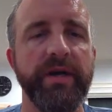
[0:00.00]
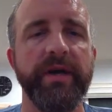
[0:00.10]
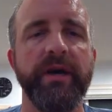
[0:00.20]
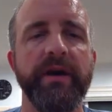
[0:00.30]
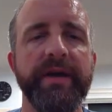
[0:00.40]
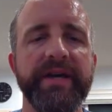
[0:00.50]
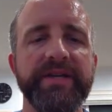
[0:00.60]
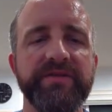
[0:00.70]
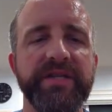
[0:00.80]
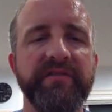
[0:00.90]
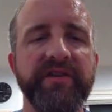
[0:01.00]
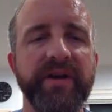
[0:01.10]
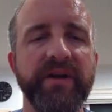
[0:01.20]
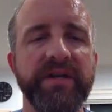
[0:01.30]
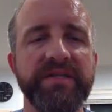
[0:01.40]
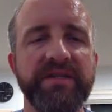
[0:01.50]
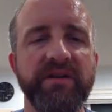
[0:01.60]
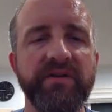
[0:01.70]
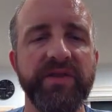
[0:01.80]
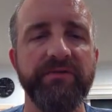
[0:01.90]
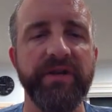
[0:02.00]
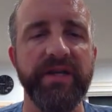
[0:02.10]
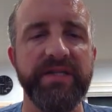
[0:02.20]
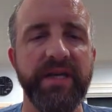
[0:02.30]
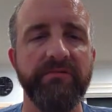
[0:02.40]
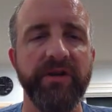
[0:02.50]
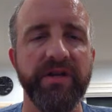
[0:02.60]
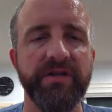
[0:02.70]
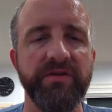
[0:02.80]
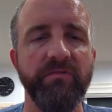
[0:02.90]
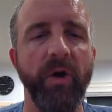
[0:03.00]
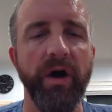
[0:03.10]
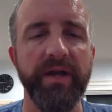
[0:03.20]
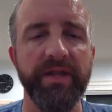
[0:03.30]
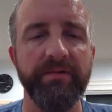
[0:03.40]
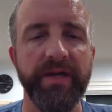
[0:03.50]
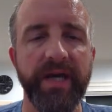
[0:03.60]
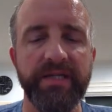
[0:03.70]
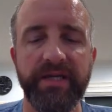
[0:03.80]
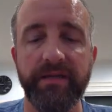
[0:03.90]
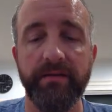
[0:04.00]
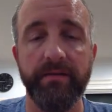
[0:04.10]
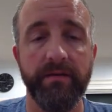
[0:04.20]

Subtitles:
Oh yeah, so instead of comparing a 0 and 319, we're going to do 1 and 318.